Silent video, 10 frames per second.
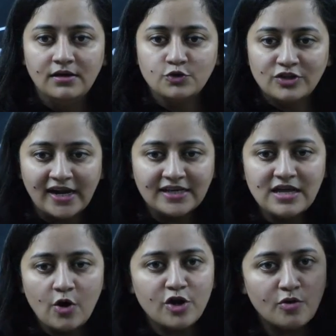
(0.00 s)
So that
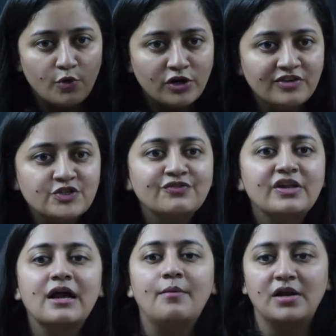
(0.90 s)
is how your motivation
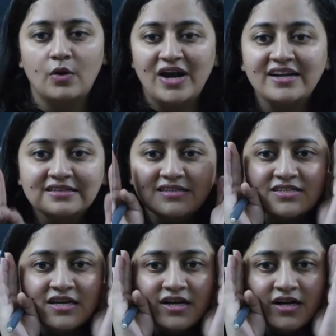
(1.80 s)
will come down. And this
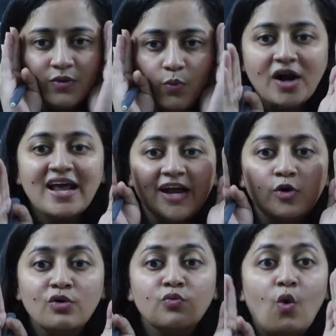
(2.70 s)
is what I
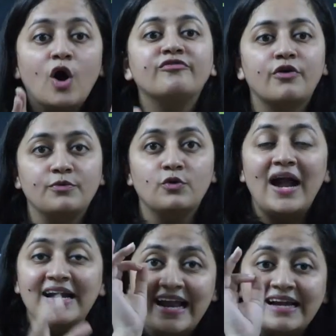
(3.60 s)
don't want from you.
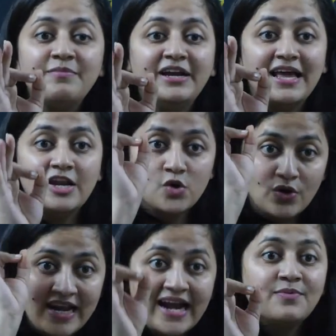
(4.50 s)
And let me tell
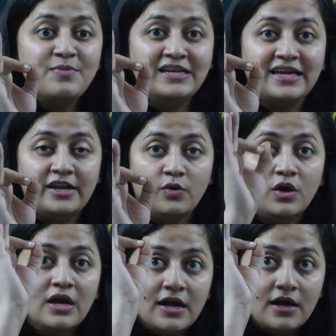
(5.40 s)
you, let me tell
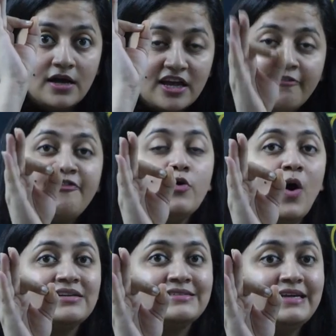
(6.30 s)
you, if you
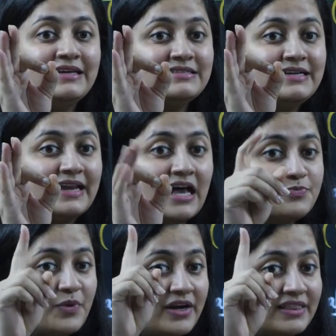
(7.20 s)
are serious need
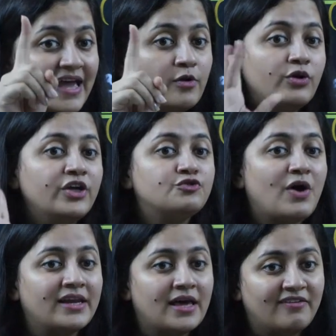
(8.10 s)
aspirant, then only
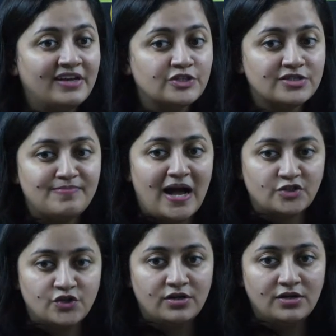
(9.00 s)
join our Avengers
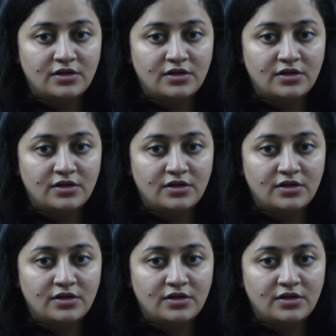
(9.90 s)
batch.